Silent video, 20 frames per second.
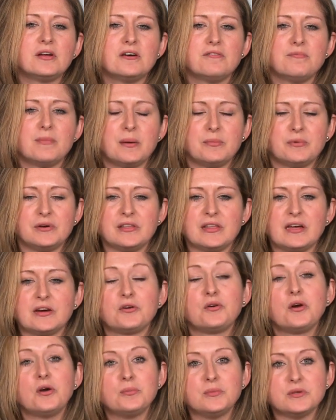of memory that
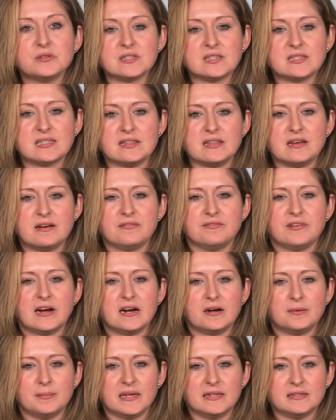Chrome uses in their
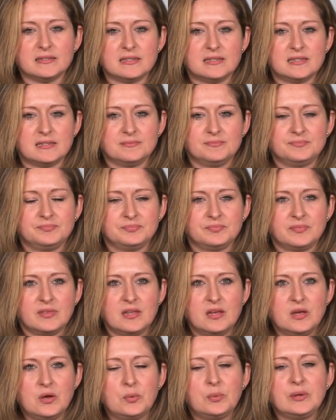environments.
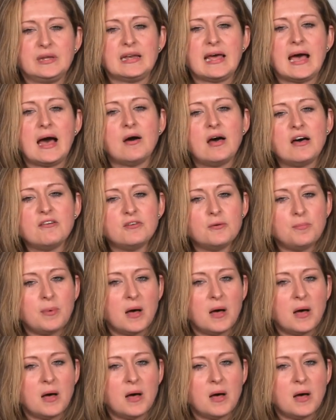We now have a